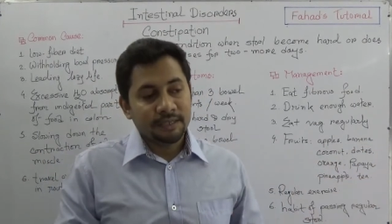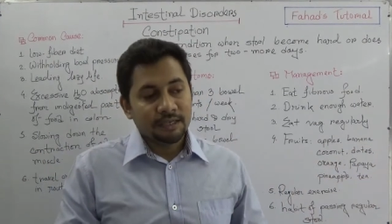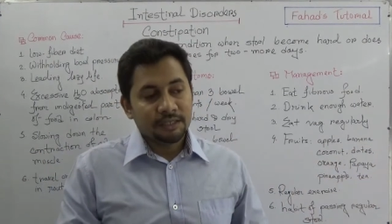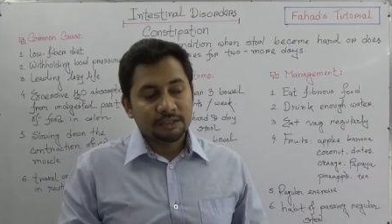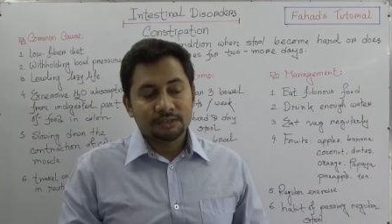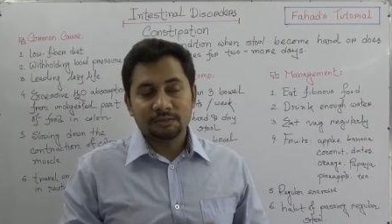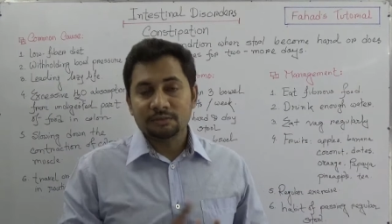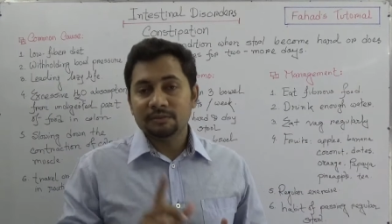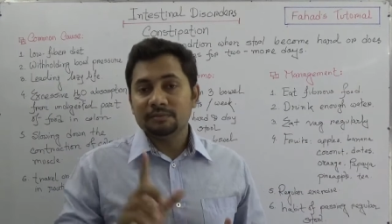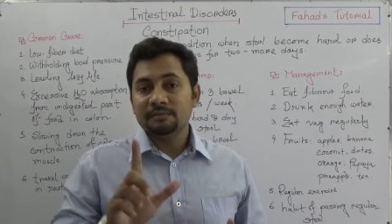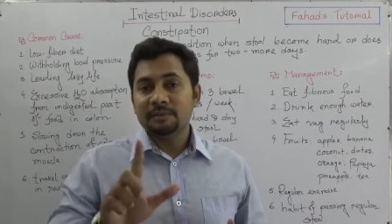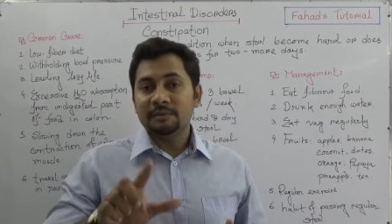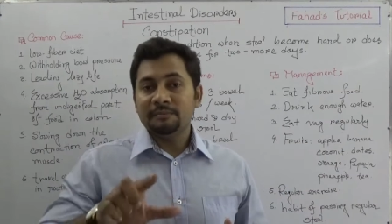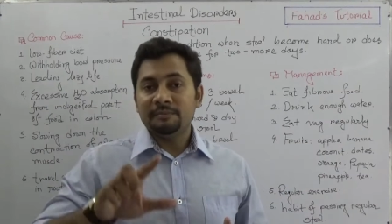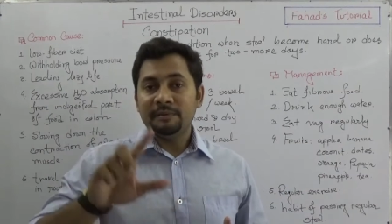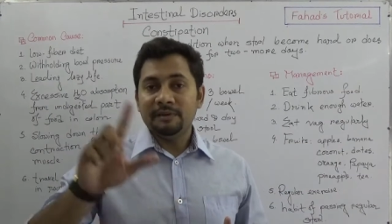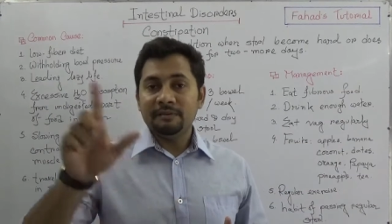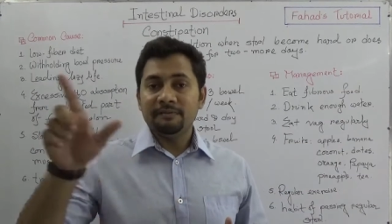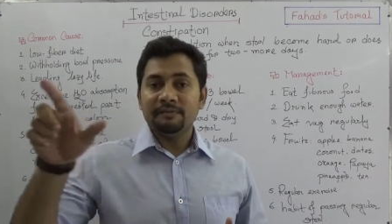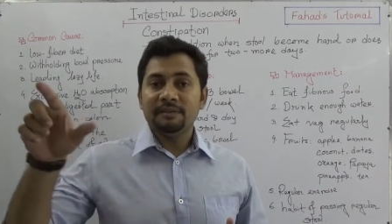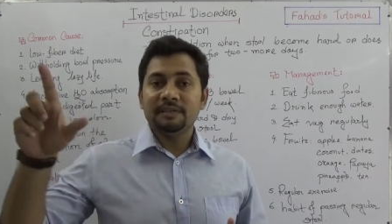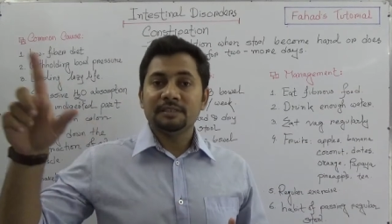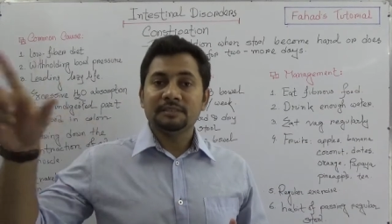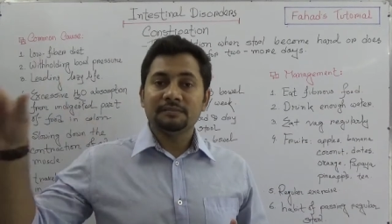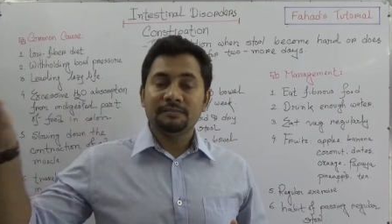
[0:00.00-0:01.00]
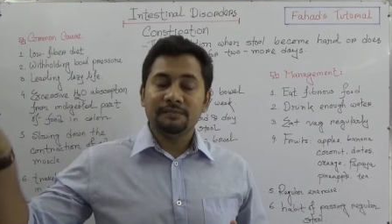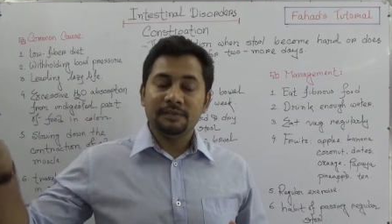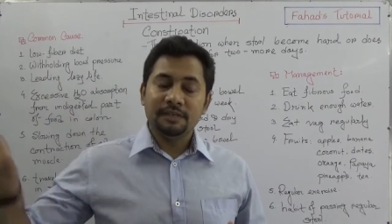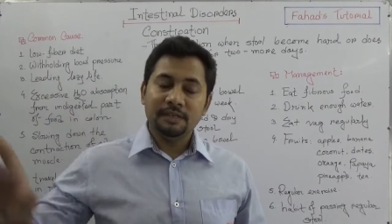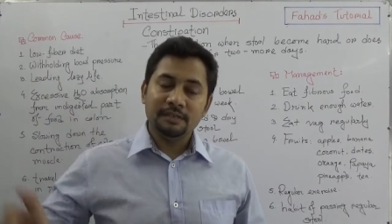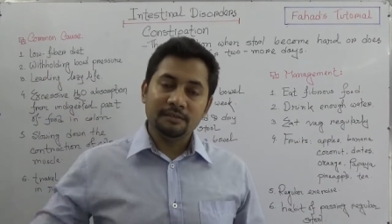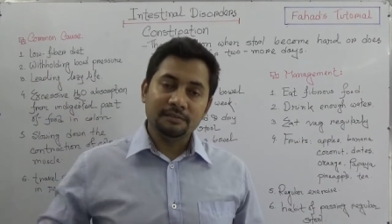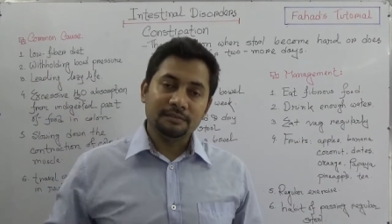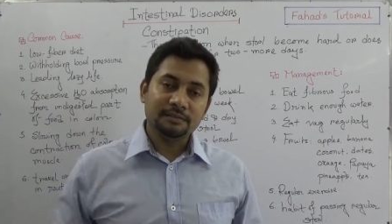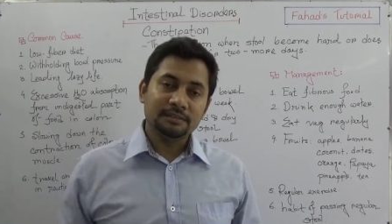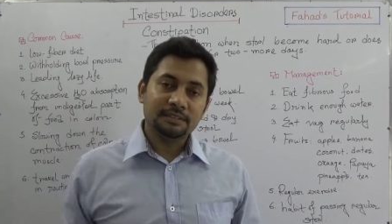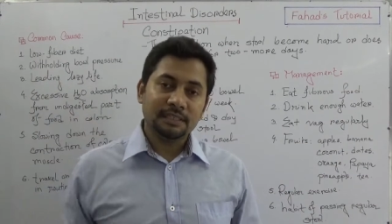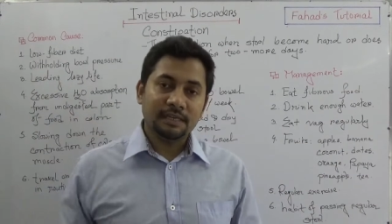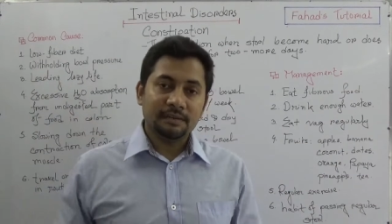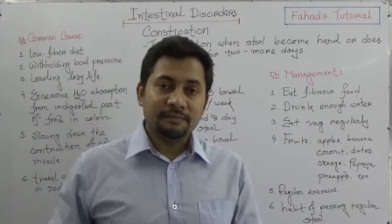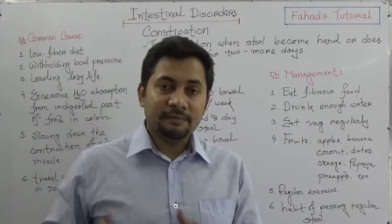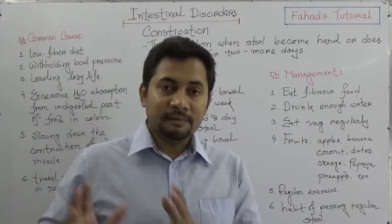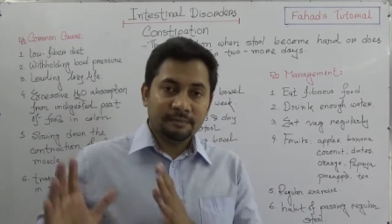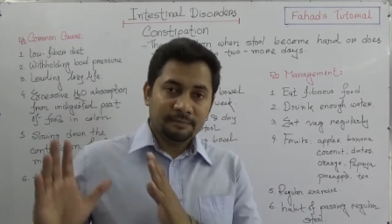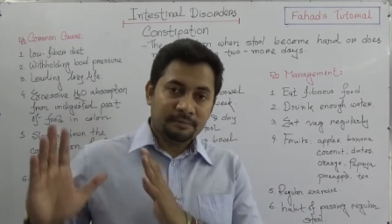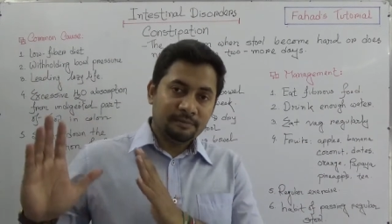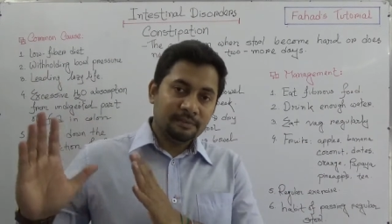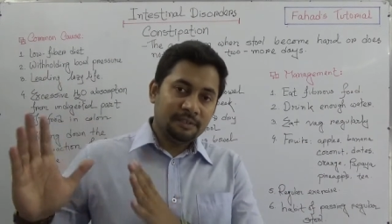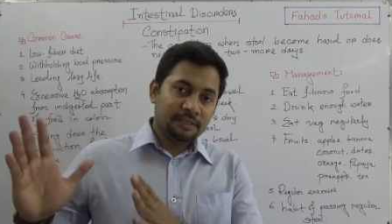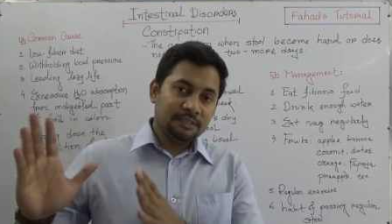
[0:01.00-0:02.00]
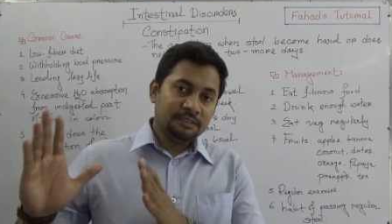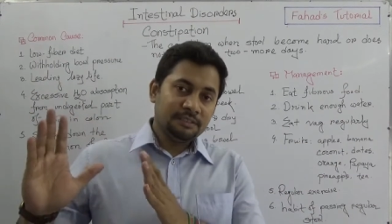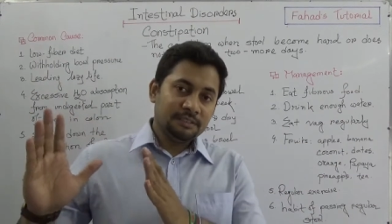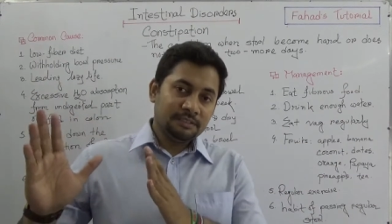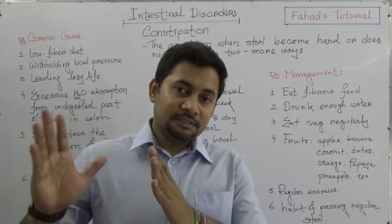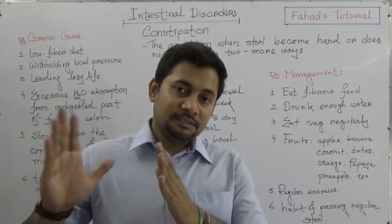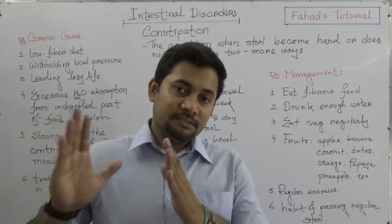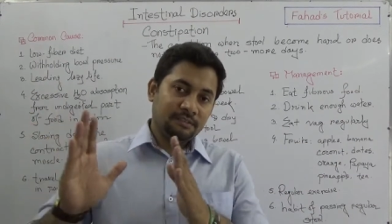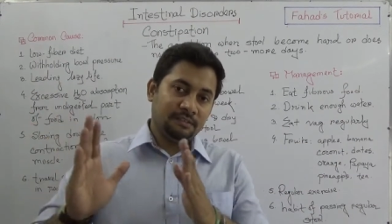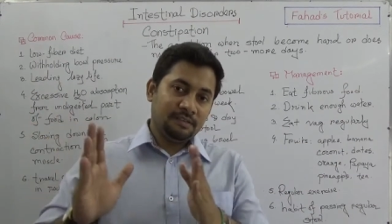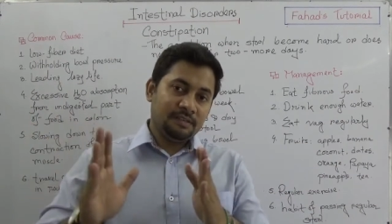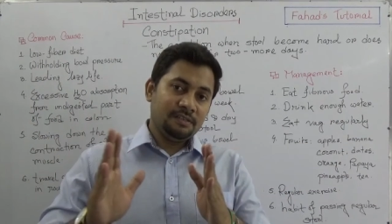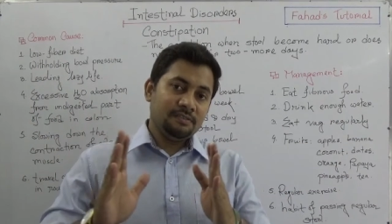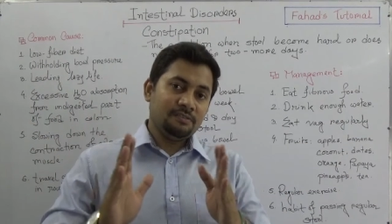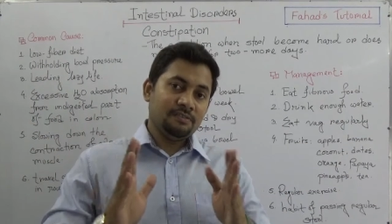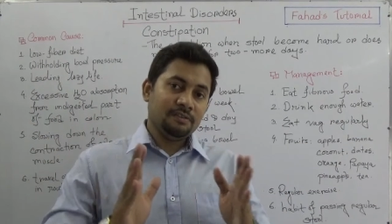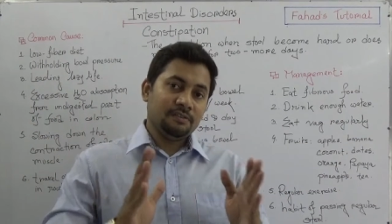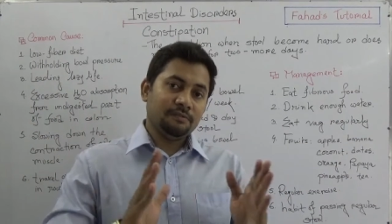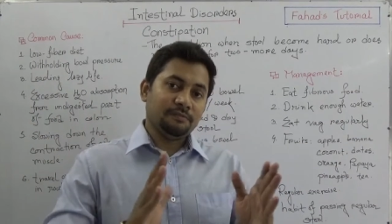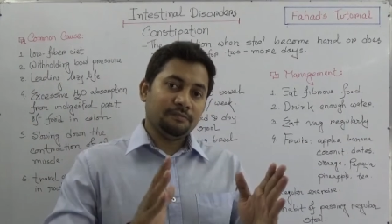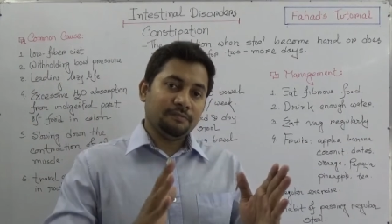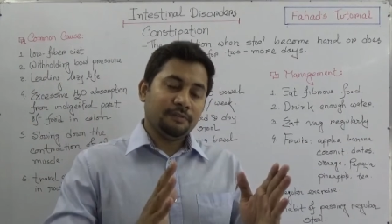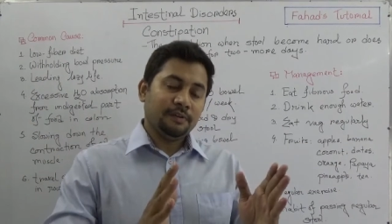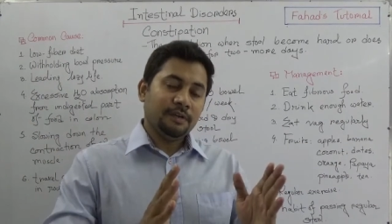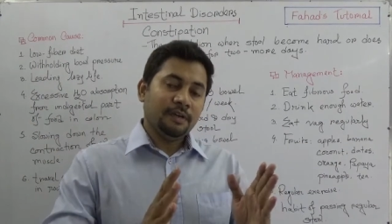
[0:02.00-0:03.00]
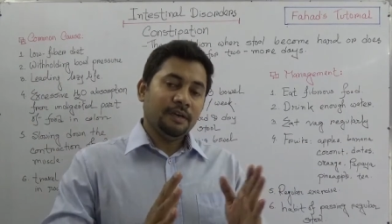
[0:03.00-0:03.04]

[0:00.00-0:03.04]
So in my previous videos, I have uploaded the series of